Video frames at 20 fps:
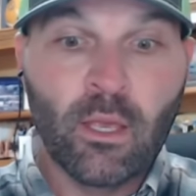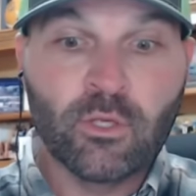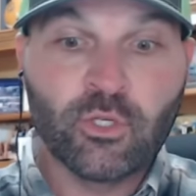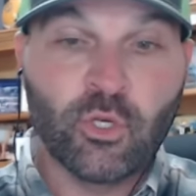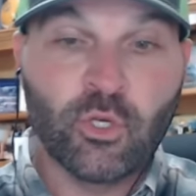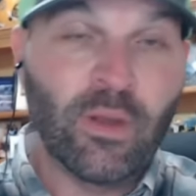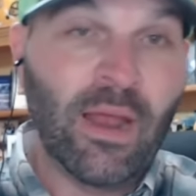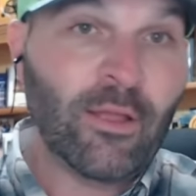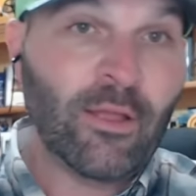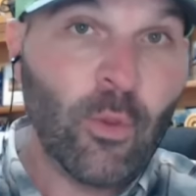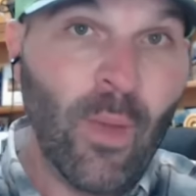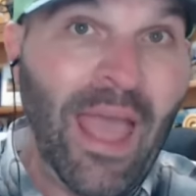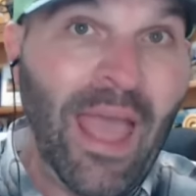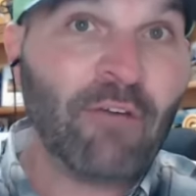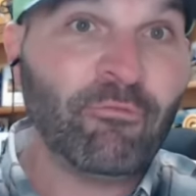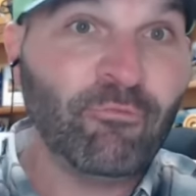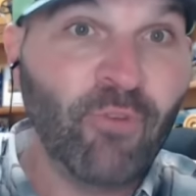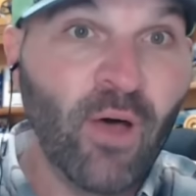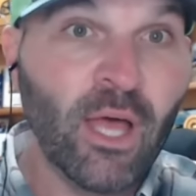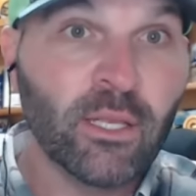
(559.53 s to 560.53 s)
So now you
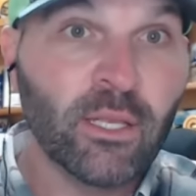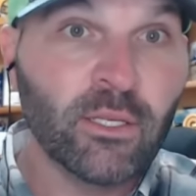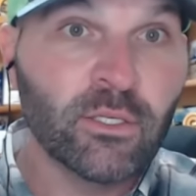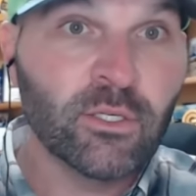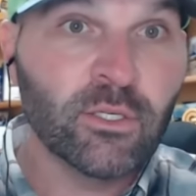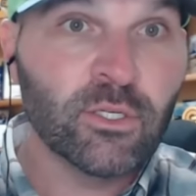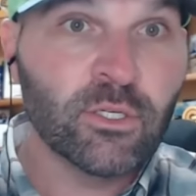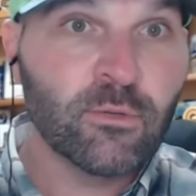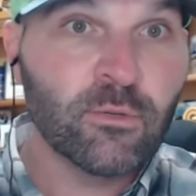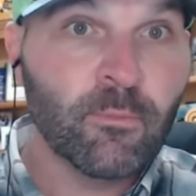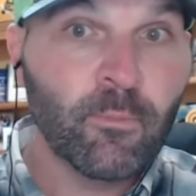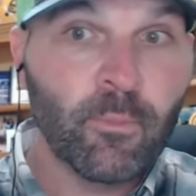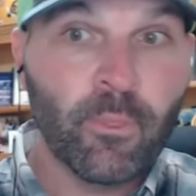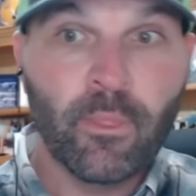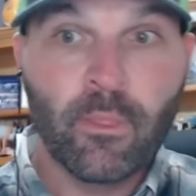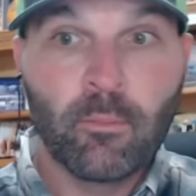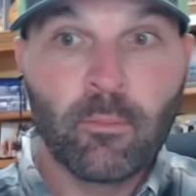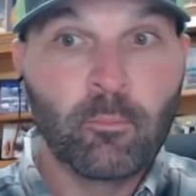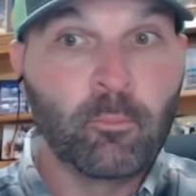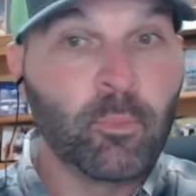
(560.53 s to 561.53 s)
have funds,
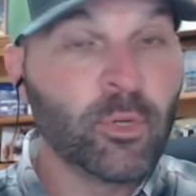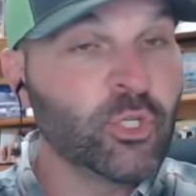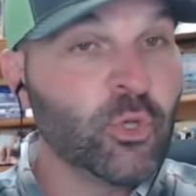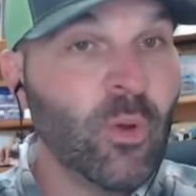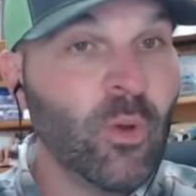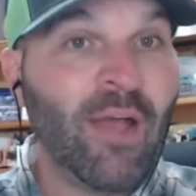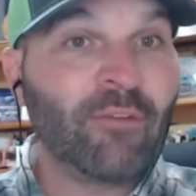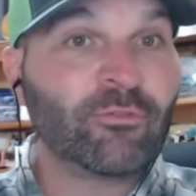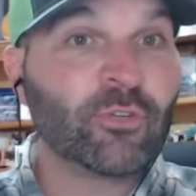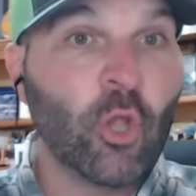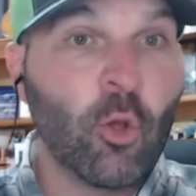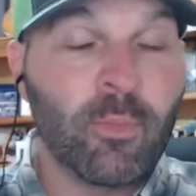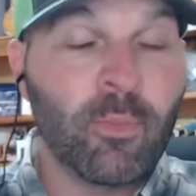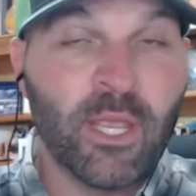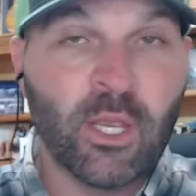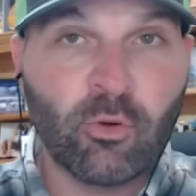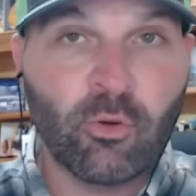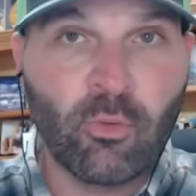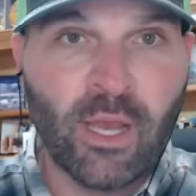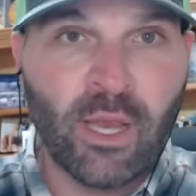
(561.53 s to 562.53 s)
but you have to go
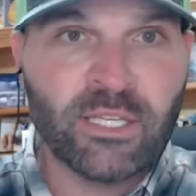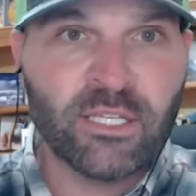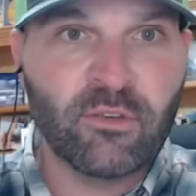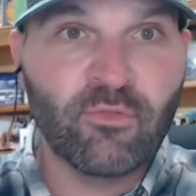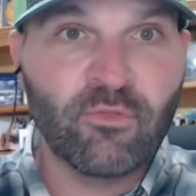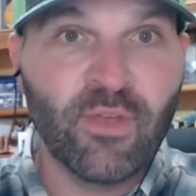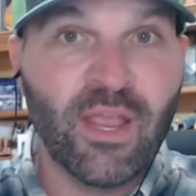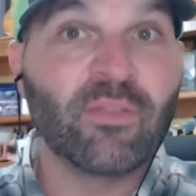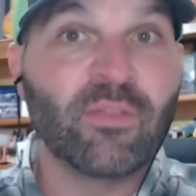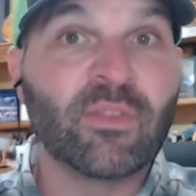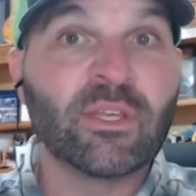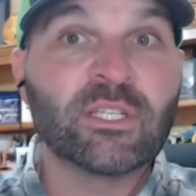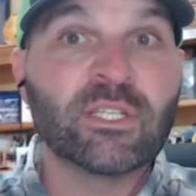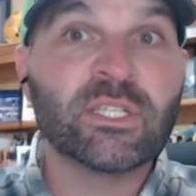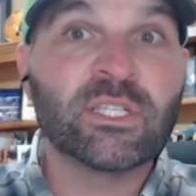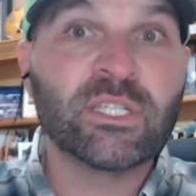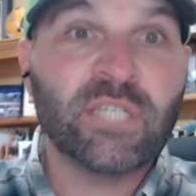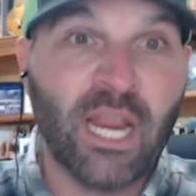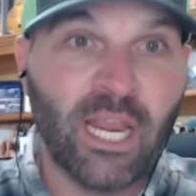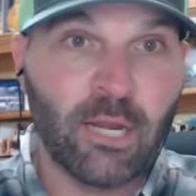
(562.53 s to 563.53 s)
be aggressive in the
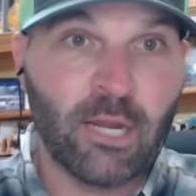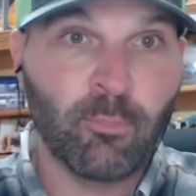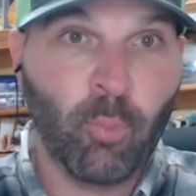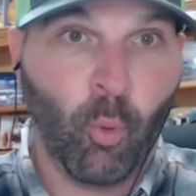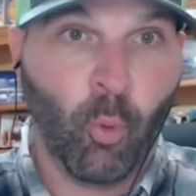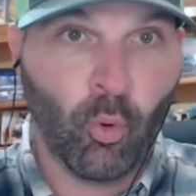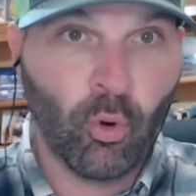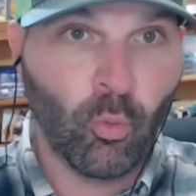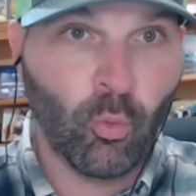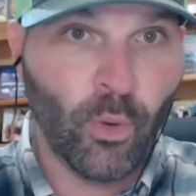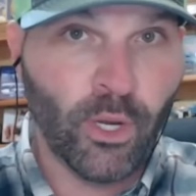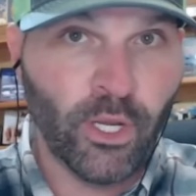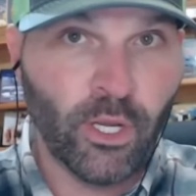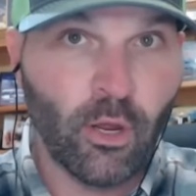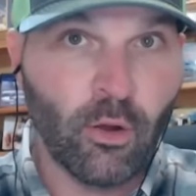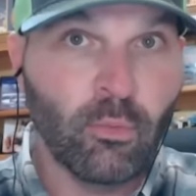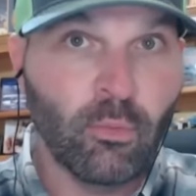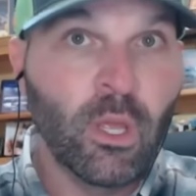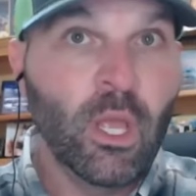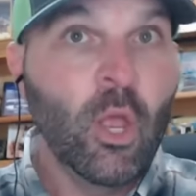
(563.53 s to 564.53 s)
second portal
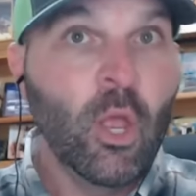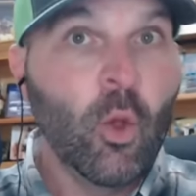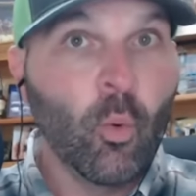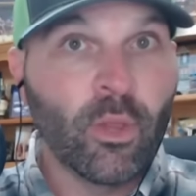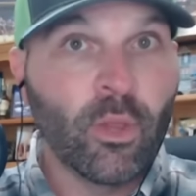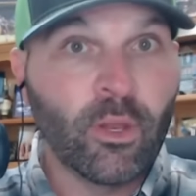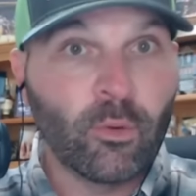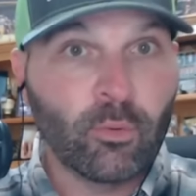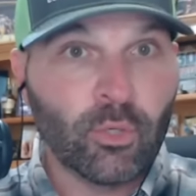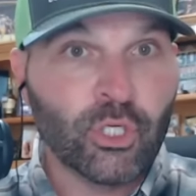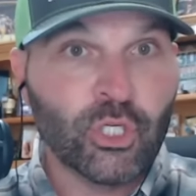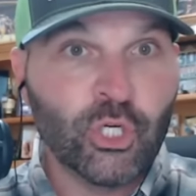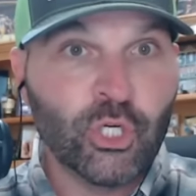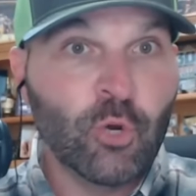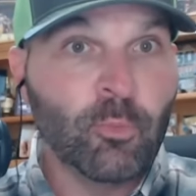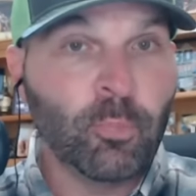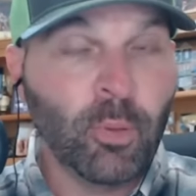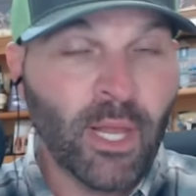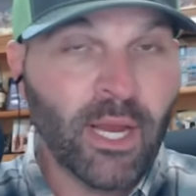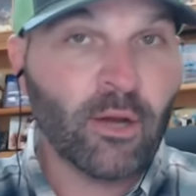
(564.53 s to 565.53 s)
window. Well, there were
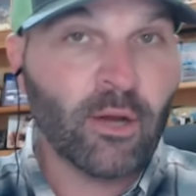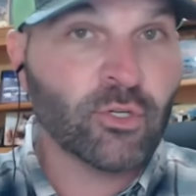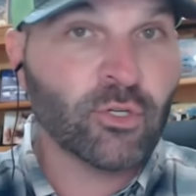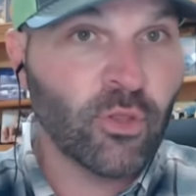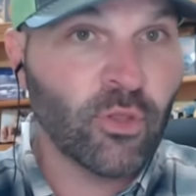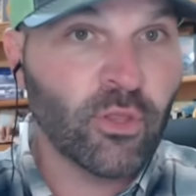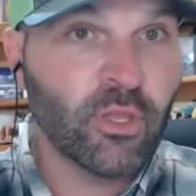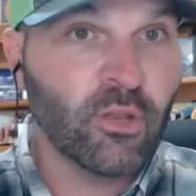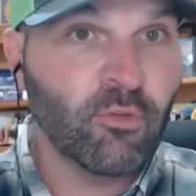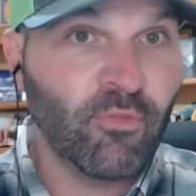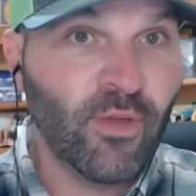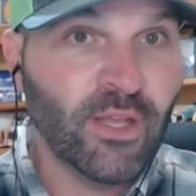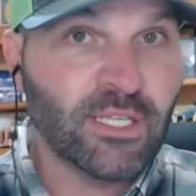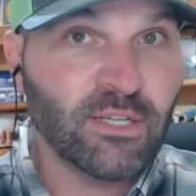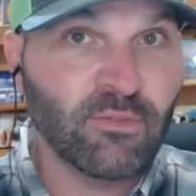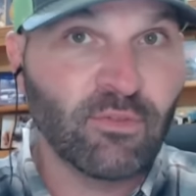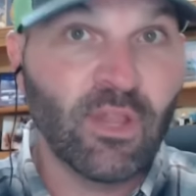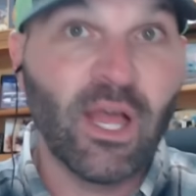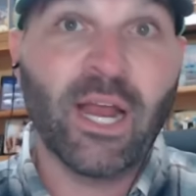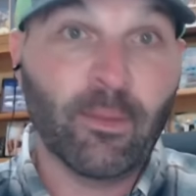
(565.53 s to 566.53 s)
two players on the
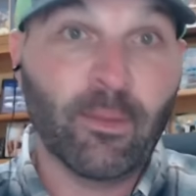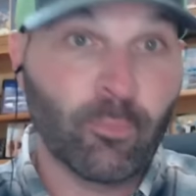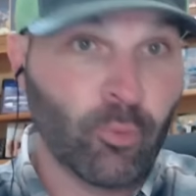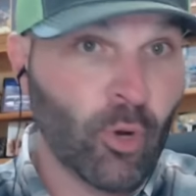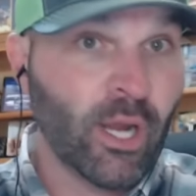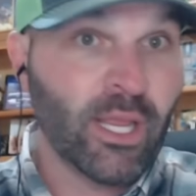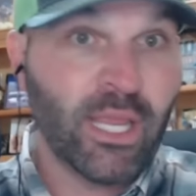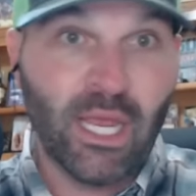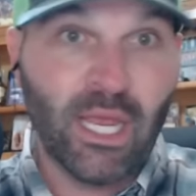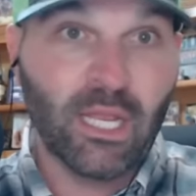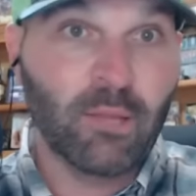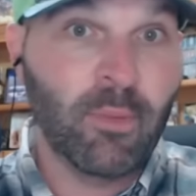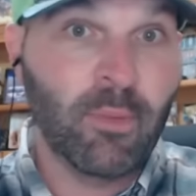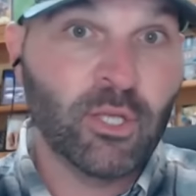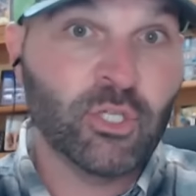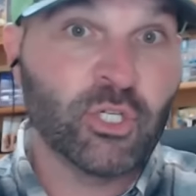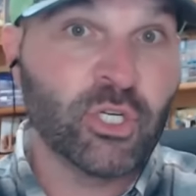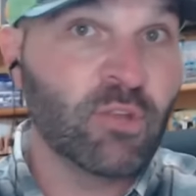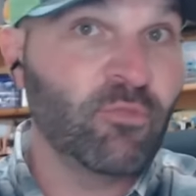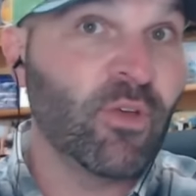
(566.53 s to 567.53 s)
defensive line. Brian Kelly
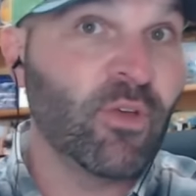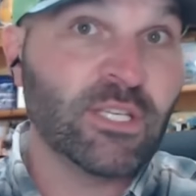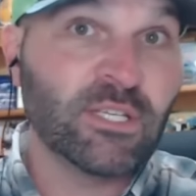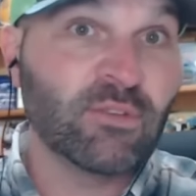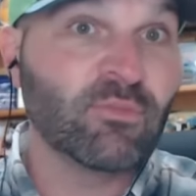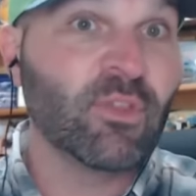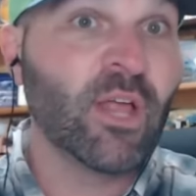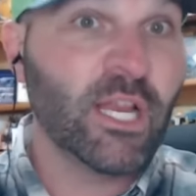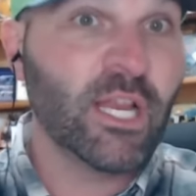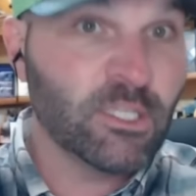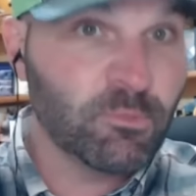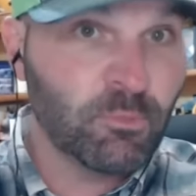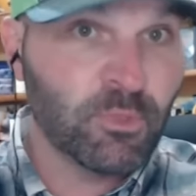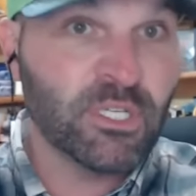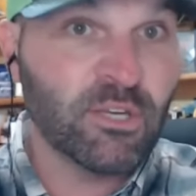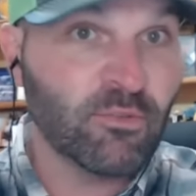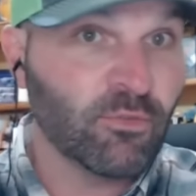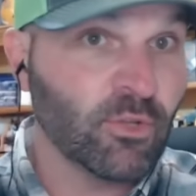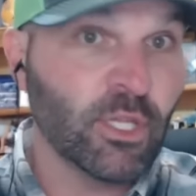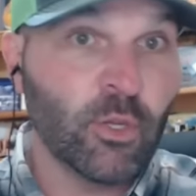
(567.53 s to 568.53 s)
mentioned defensive line
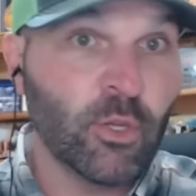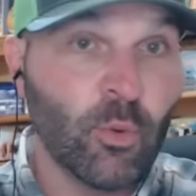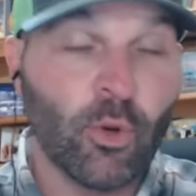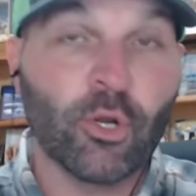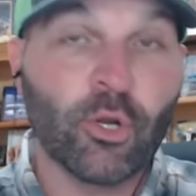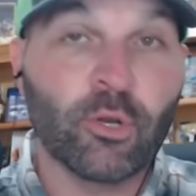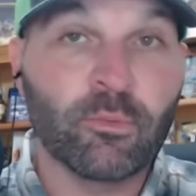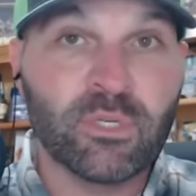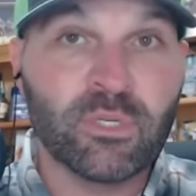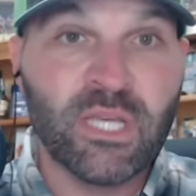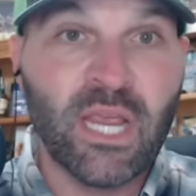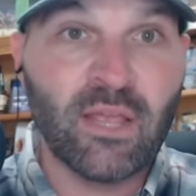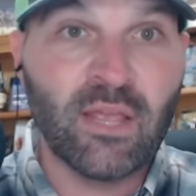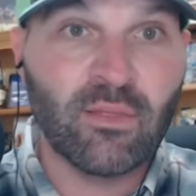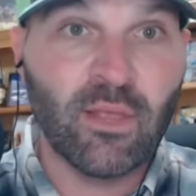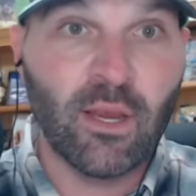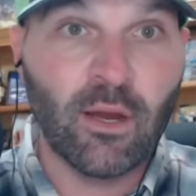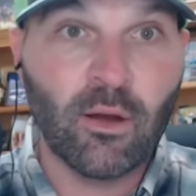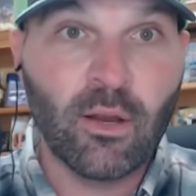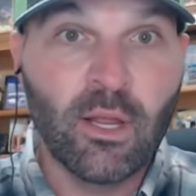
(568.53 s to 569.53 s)
specifically. You heard him say
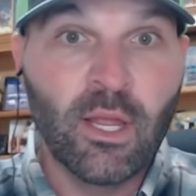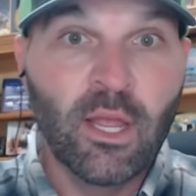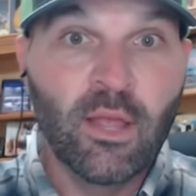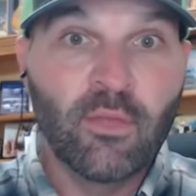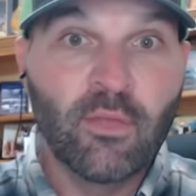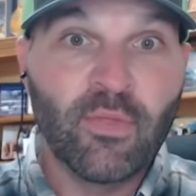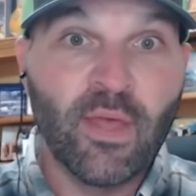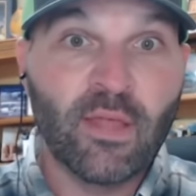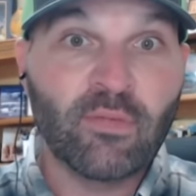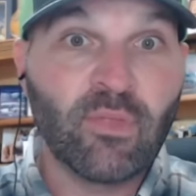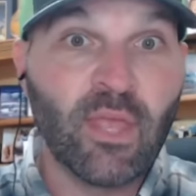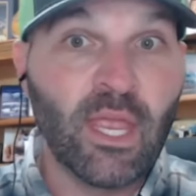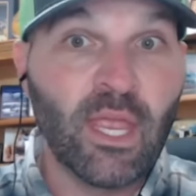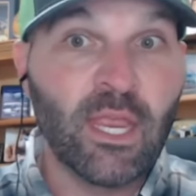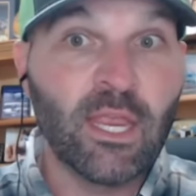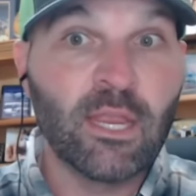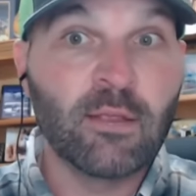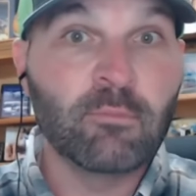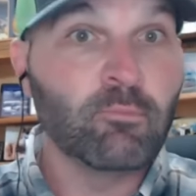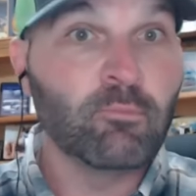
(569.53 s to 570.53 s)
it there, that
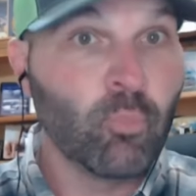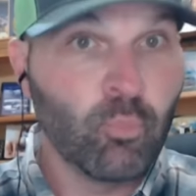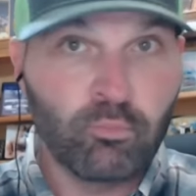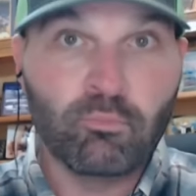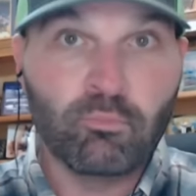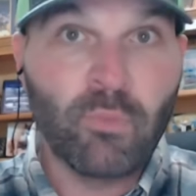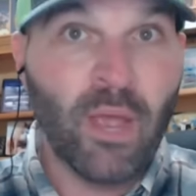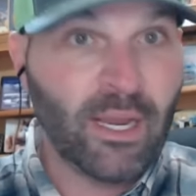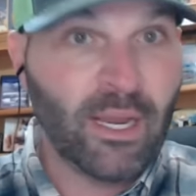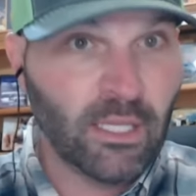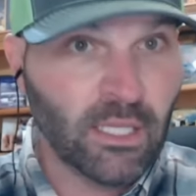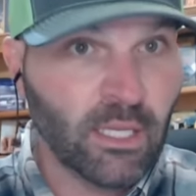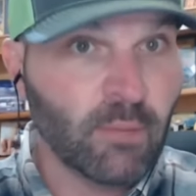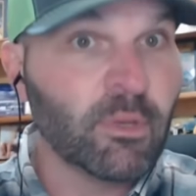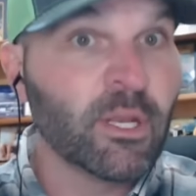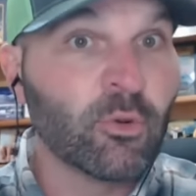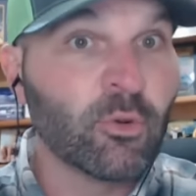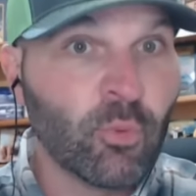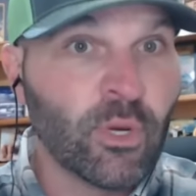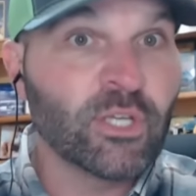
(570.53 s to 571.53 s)
they had
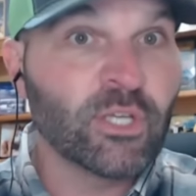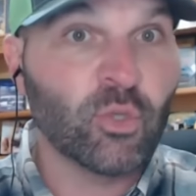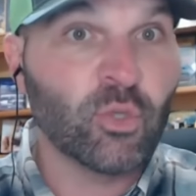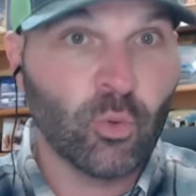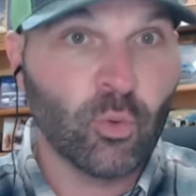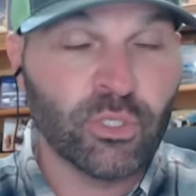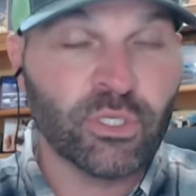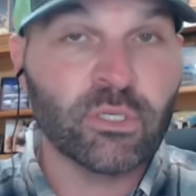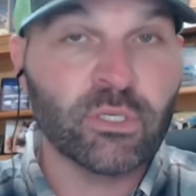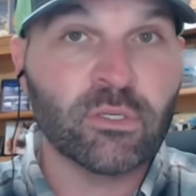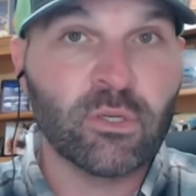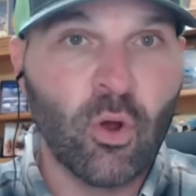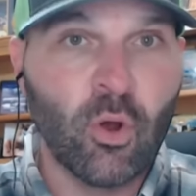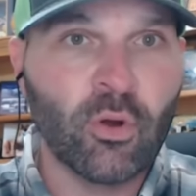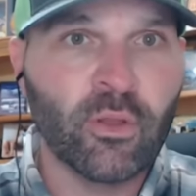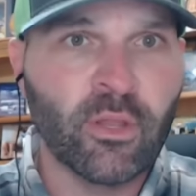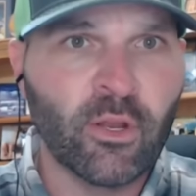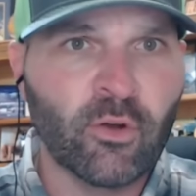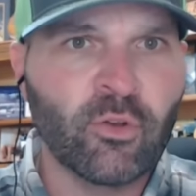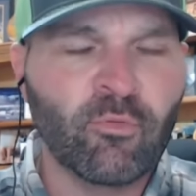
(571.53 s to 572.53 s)
limited resources
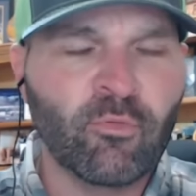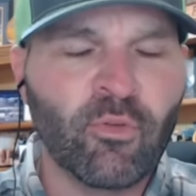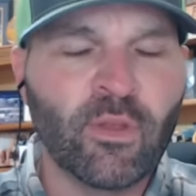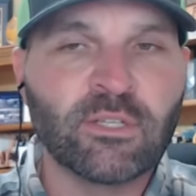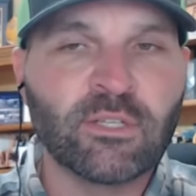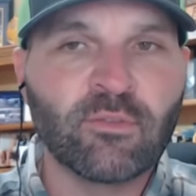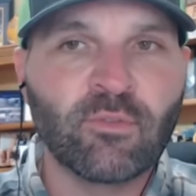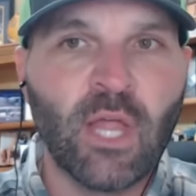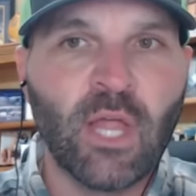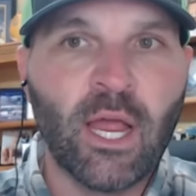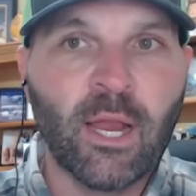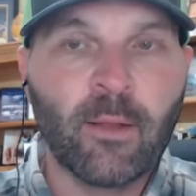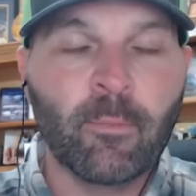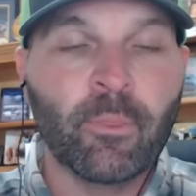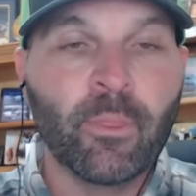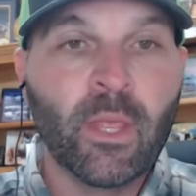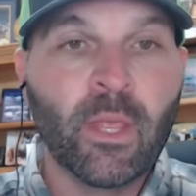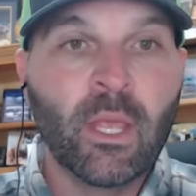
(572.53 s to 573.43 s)
on their defensive line.